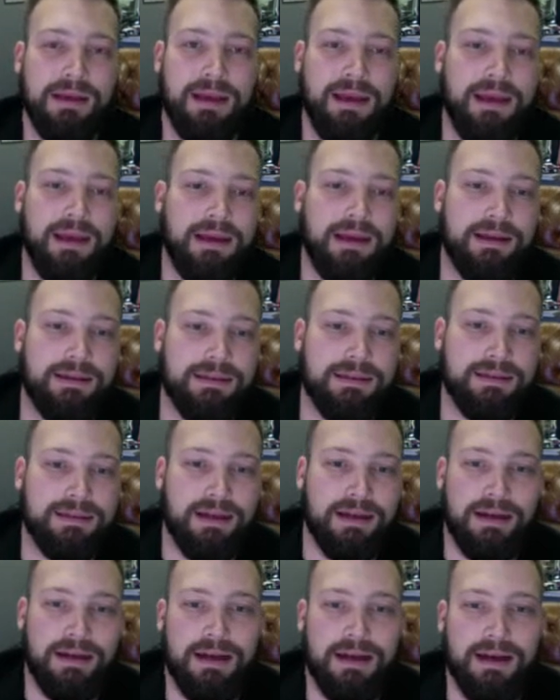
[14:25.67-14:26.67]
And
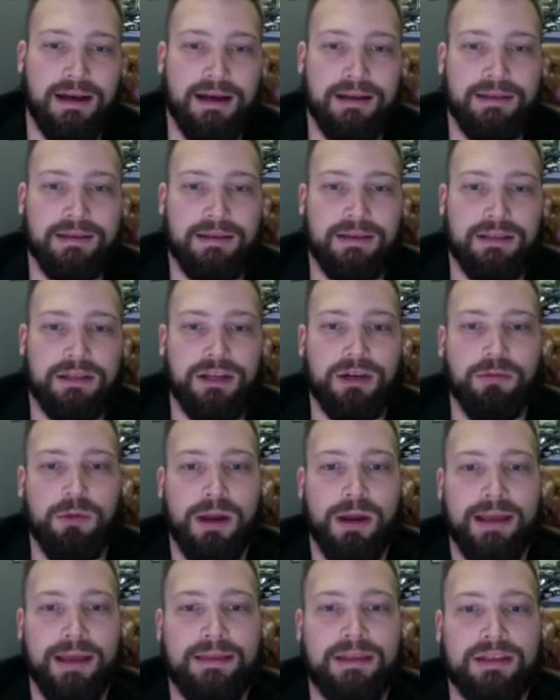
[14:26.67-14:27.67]
what
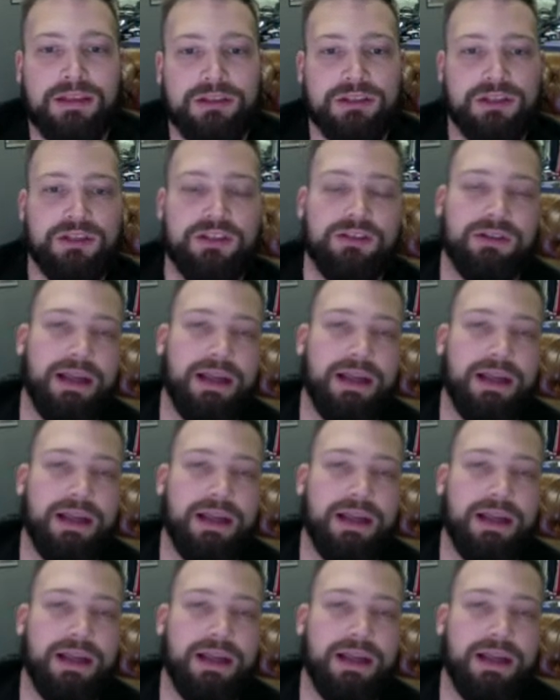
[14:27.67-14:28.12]
I think you should do,